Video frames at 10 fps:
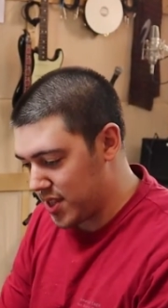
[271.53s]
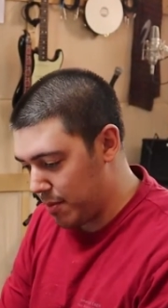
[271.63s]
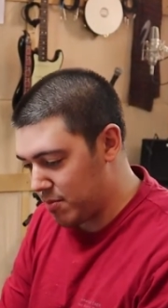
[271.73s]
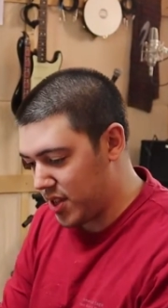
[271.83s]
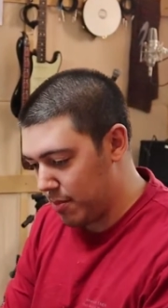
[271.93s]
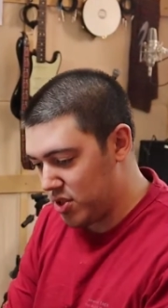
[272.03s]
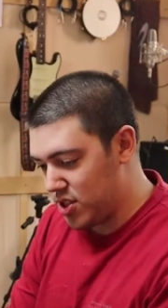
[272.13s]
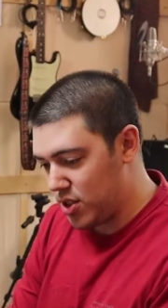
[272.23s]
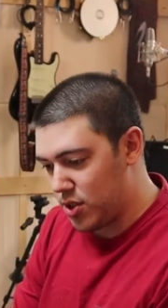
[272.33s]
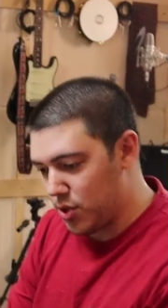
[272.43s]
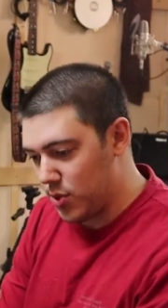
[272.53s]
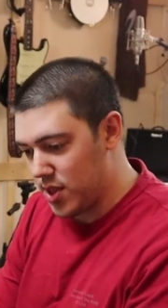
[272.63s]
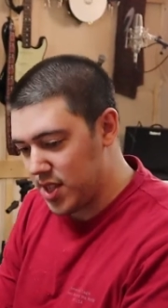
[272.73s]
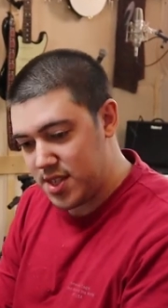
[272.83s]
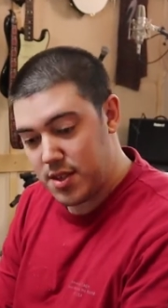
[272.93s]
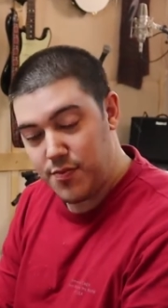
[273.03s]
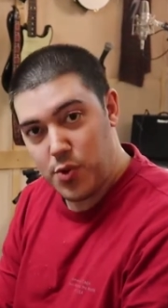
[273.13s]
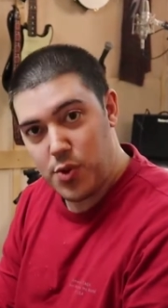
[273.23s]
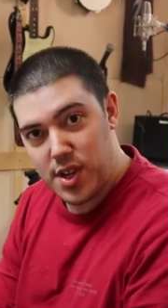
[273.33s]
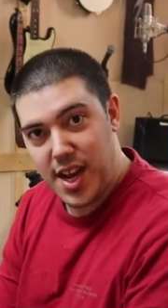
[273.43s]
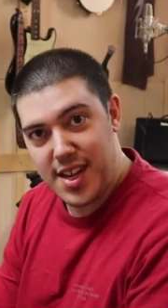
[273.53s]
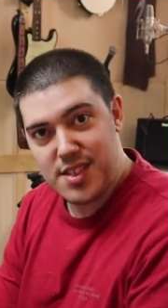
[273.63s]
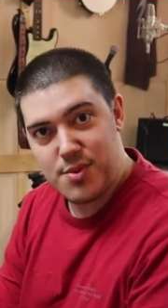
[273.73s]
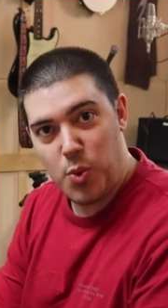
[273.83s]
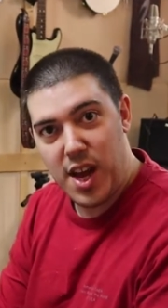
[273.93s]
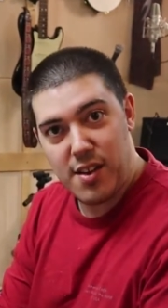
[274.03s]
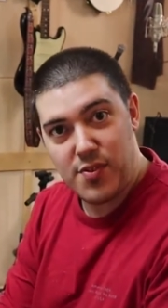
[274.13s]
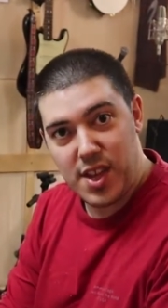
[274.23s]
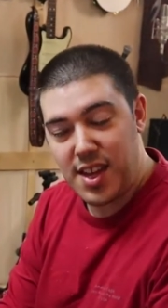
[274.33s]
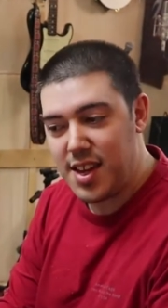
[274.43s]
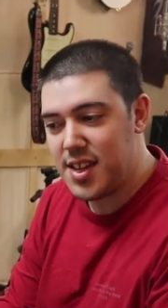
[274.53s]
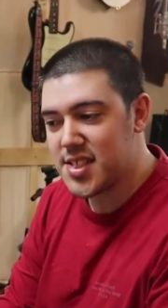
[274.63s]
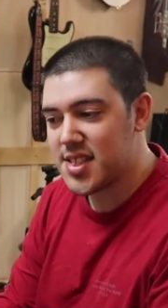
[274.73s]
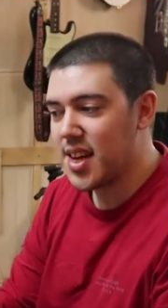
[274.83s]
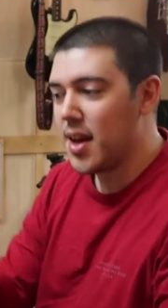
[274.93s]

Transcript: I'm just doing this for the nice weight of the keys,